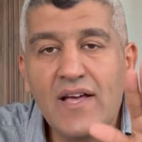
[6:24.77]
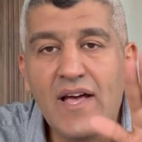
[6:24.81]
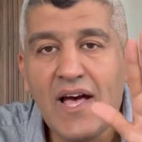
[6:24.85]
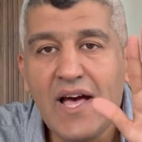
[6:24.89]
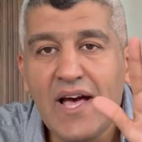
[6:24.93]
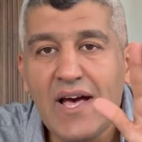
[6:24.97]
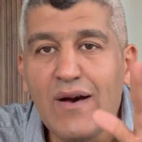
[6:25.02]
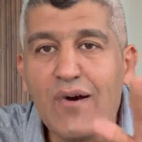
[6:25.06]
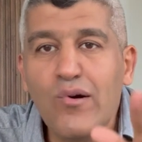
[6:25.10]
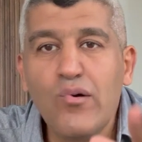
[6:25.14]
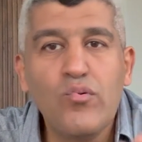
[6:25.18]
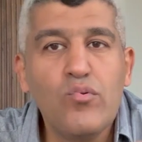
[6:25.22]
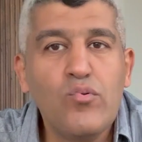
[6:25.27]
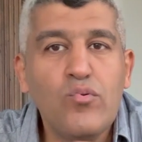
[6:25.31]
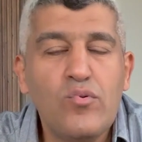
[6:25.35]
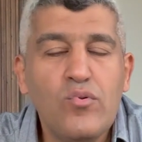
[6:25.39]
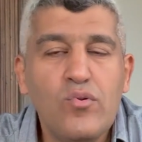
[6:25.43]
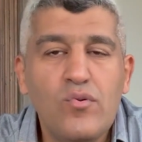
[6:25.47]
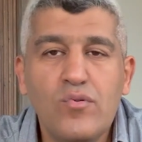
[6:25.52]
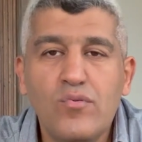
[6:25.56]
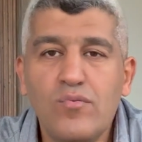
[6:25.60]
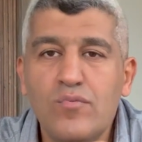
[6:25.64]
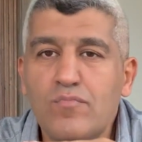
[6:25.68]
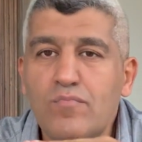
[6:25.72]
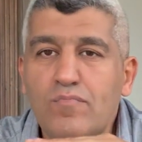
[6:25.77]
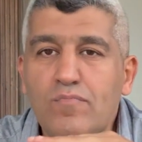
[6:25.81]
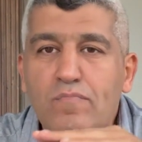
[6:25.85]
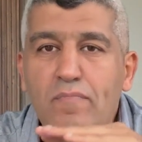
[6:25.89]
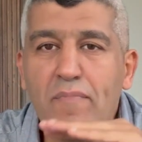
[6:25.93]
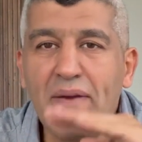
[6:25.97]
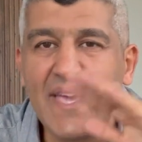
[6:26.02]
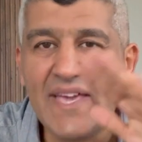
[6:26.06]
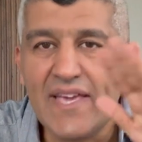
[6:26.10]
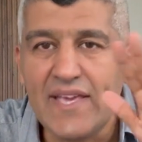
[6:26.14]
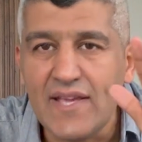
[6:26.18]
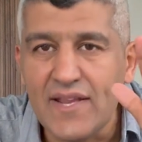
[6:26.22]
how
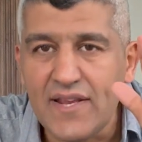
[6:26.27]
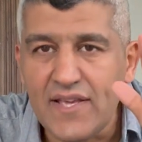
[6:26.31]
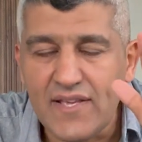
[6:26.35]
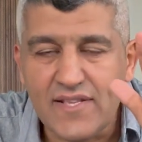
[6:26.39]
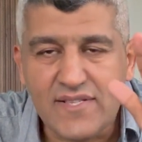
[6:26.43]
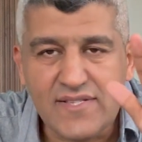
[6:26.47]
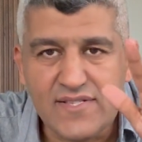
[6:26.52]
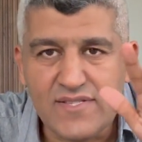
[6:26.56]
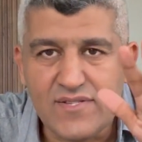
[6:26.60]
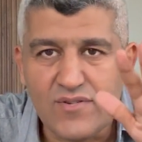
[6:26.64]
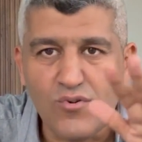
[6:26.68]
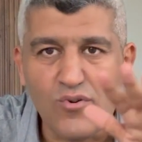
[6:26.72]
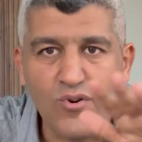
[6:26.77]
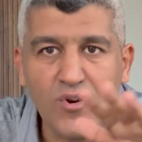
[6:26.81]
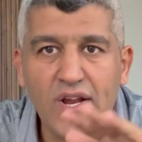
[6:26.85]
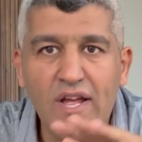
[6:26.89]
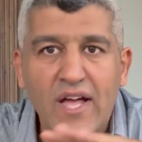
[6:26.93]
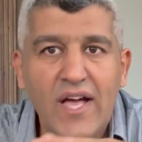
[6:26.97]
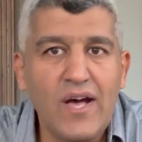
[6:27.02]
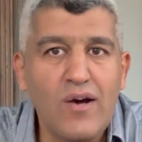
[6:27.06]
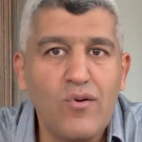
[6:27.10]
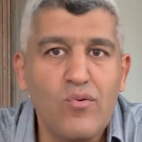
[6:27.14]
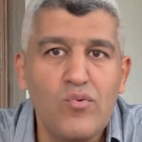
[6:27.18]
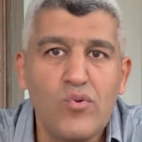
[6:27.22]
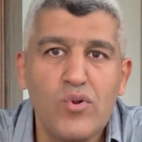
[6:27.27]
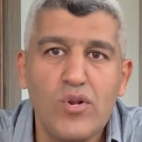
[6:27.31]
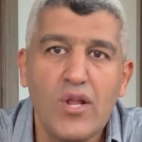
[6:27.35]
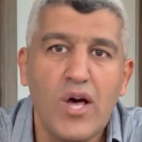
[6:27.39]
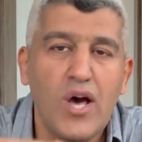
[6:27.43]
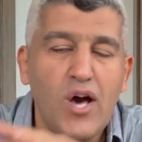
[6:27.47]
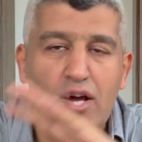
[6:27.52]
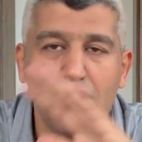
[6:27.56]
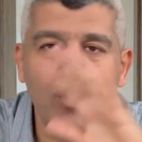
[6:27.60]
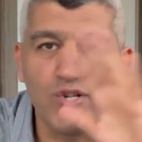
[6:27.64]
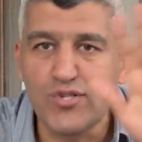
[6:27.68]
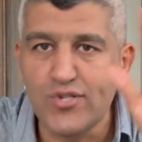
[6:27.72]
big it is or how
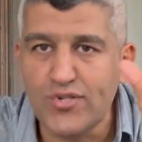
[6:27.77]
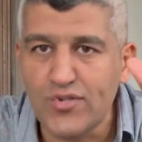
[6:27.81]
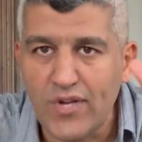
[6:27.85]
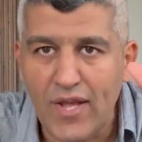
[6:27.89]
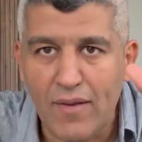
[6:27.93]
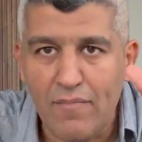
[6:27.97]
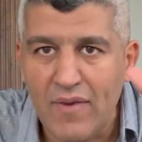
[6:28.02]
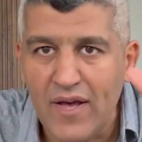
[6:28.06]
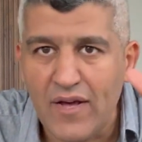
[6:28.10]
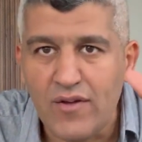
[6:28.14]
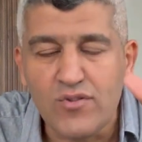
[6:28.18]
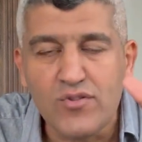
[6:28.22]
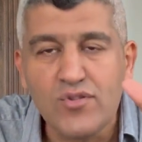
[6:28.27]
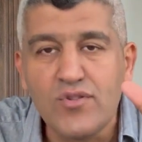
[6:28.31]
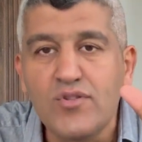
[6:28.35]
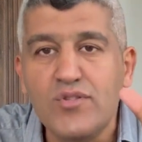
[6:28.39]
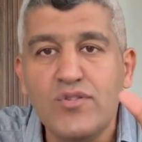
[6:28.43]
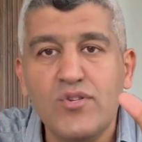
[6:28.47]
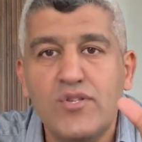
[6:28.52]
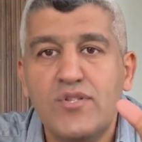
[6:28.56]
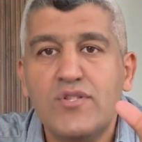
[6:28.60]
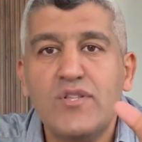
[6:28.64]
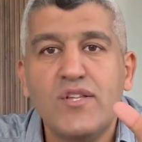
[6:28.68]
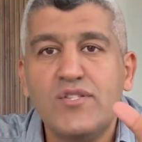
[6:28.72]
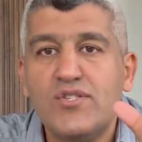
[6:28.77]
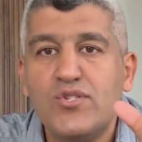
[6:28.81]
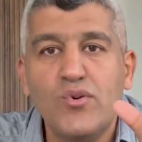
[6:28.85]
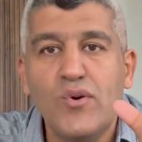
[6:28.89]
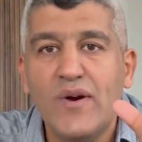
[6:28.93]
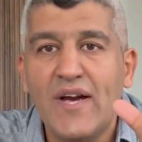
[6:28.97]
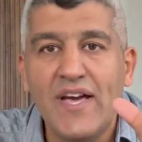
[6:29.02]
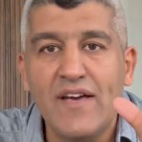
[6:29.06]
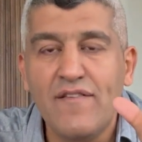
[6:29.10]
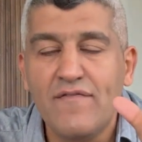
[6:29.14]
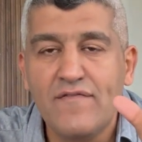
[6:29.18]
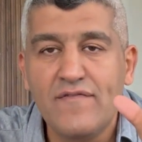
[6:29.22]
large amount that you
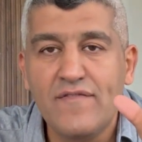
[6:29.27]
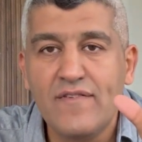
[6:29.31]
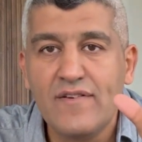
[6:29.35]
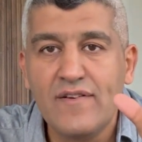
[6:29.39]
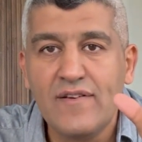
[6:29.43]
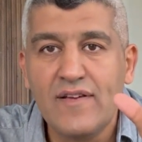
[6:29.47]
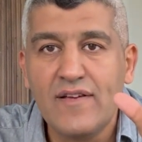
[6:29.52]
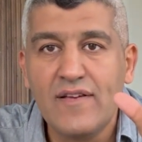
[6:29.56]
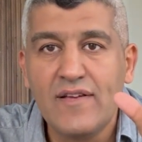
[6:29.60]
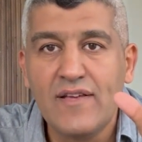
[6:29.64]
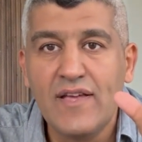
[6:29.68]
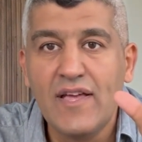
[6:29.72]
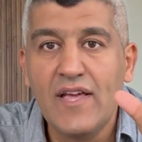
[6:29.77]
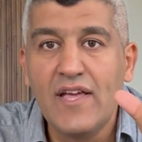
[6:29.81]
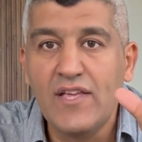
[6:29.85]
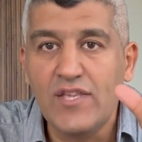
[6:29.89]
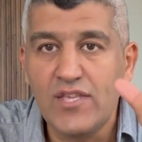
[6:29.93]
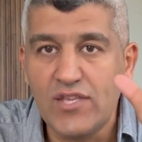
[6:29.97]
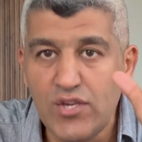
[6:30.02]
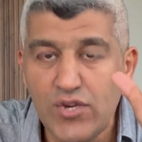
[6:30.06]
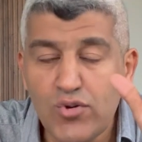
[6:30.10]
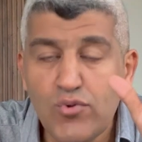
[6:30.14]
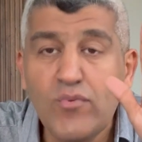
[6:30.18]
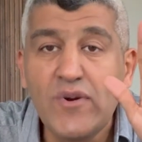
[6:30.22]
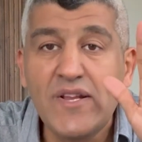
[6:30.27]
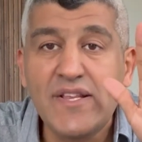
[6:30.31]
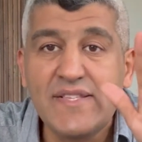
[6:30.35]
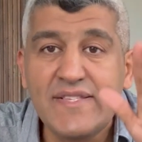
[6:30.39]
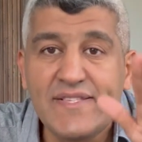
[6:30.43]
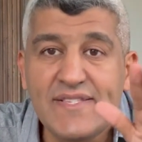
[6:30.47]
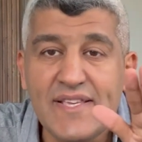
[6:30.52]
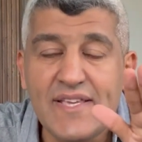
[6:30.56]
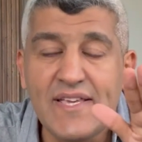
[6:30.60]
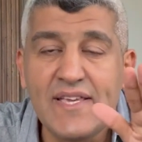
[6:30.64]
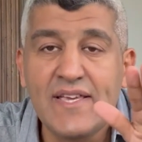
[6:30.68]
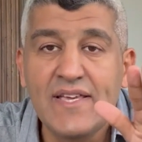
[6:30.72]
have. You will
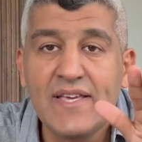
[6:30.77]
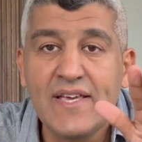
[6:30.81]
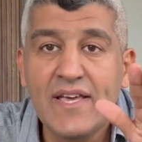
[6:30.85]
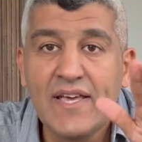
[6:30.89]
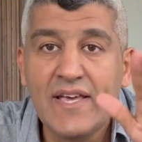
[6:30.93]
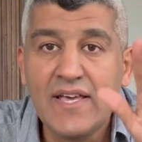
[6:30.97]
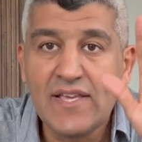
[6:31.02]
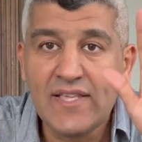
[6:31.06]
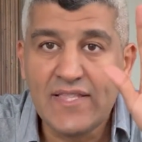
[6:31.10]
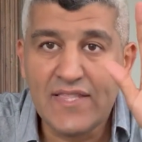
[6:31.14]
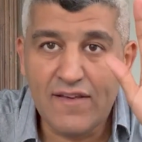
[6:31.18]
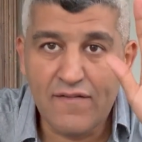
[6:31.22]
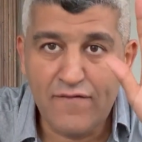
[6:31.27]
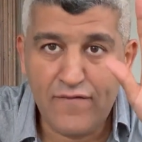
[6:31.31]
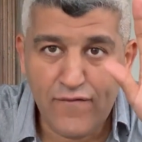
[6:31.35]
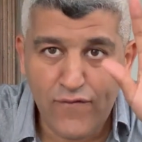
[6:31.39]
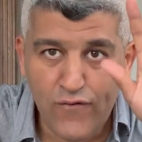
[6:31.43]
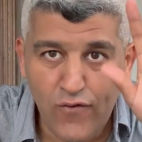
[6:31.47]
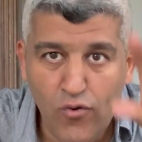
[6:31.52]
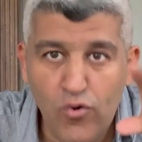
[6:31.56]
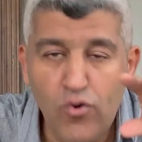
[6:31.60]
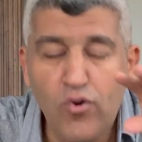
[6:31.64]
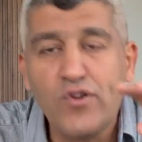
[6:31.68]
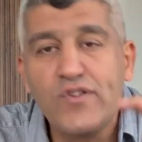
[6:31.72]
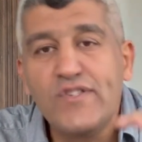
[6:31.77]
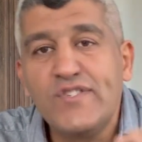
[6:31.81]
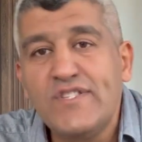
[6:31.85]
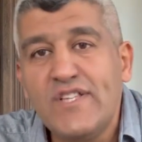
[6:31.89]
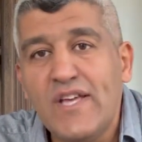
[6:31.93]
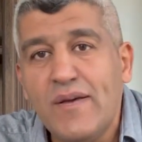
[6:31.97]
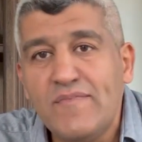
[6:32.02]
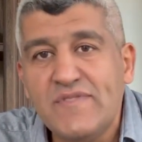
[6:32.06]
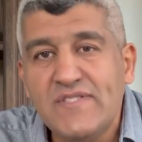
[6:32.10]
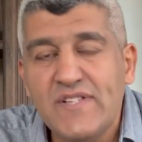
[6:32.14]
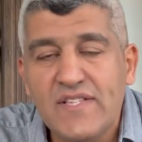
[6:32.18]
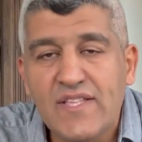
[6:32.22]
see the 4
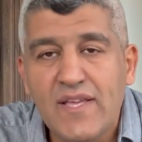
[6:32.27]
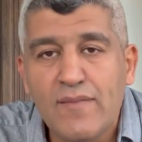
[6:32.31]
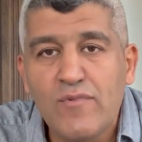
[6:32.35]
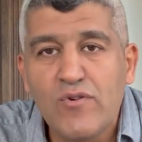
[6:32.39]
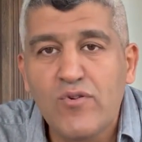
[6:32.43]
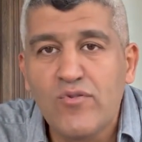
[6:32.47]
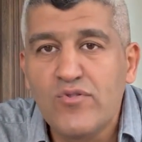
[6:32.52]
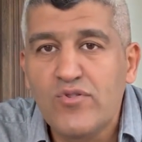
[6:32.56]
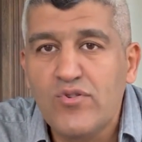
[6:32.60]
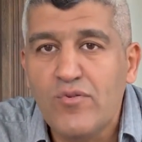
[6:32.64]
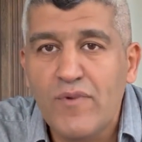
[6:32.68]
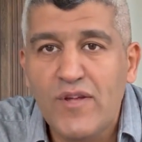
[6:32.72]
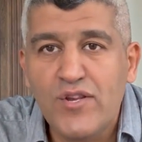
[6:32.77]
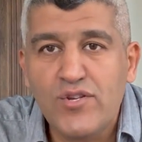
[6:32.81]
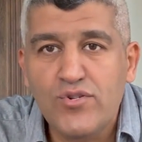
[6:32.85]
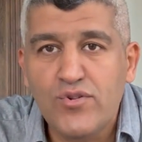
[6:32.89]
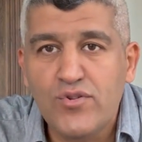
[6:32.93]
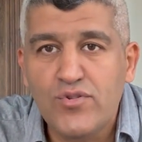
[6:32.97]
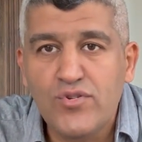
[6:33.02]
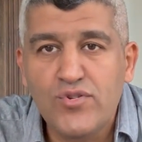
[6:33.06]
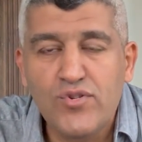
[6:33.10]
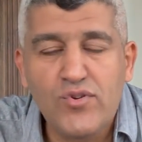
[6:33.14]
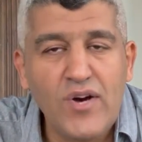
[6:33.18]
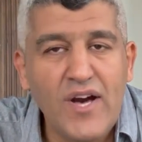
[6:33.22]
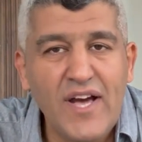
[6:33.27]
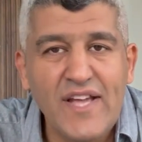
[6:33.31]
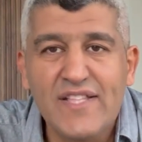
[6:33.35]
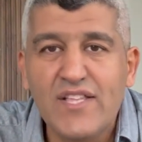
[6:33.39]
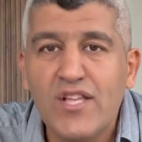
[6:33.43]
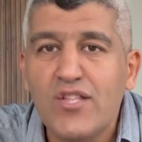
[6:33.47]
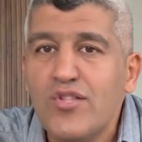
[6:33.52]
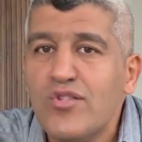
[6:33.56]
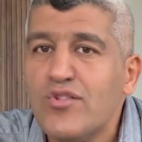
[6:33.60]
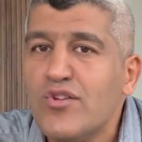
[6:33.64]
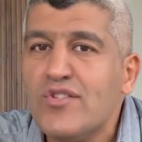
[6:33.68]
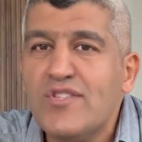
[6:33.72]
steps that I'm going to mention to you. I
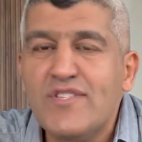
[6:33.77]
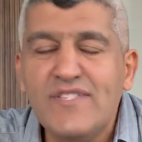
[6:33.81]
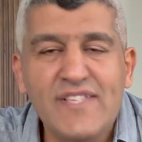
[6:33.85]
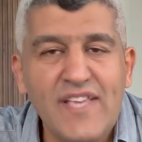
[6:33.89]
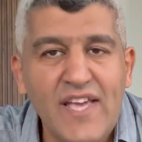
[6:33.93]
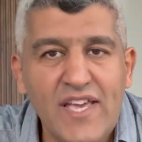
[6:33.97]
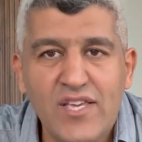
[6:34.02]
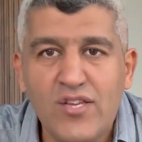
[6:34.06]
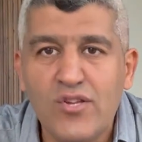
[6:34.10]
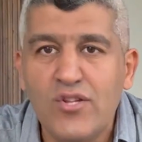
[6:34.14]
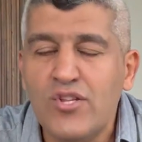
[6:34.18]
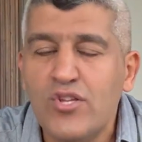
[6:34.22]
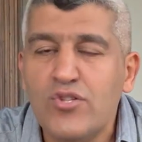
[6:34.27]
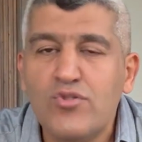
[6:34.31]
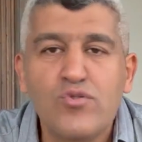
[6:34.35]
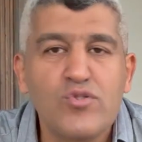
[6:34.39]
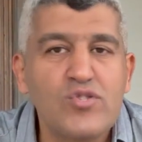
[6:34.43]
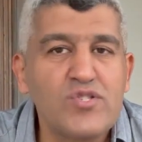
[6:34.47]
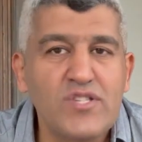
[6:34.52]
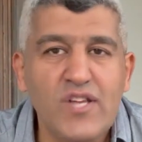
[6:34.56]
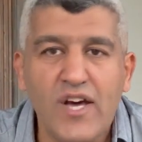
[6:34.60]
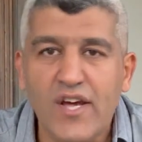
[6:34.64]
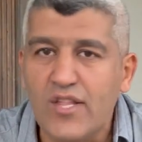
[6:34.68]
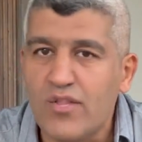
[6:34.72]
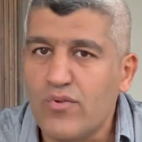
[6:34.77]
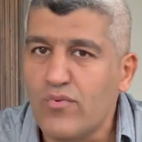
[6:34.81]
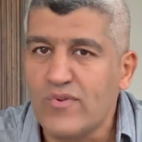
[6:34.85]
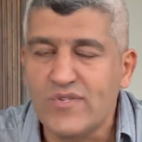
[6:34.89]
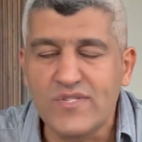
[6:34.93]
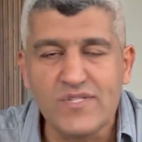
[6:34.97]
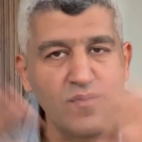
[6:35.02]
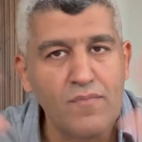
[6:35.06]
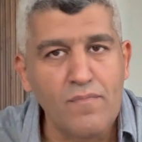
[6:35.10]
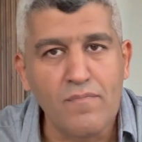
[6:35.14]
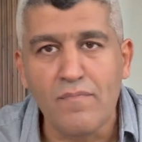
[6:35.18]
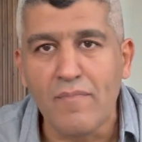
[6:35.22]
did not say you need to start
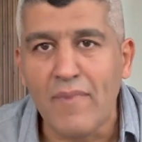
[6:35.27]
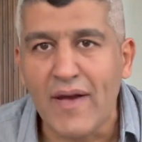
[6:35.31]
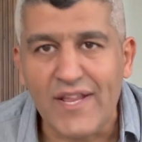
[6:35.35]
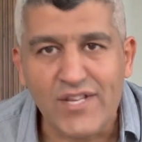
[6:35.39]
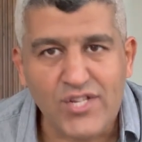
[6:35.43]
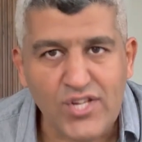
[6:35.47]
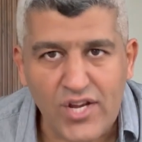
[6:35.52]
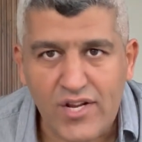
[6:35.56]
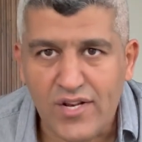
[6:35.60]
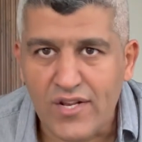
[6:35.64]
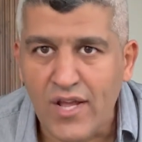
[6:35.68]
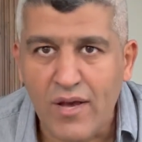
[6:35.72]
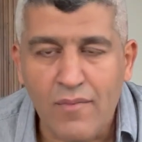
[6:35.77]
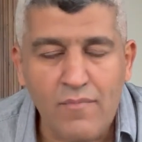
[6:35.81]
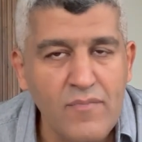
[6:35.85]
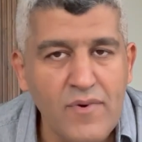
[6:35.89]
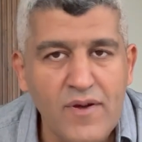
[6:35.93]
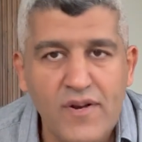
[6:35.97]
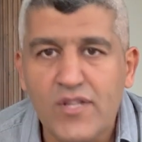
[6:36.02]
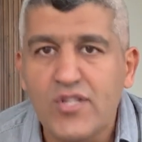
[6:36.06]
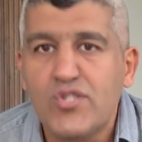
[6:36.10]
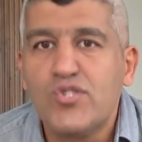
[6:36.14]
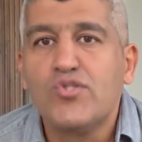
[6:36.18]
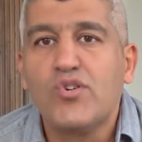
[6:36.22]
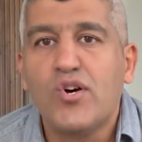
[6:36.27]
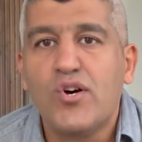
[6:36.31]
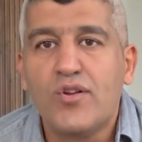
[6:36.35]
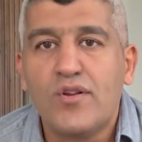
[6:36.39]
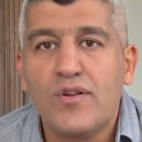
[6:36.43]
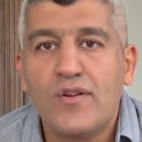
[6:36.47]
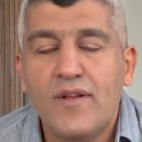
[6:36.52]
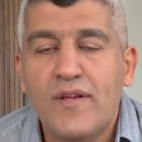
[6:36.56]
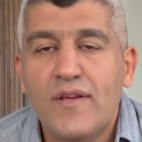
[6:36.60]
with the magic number and so on.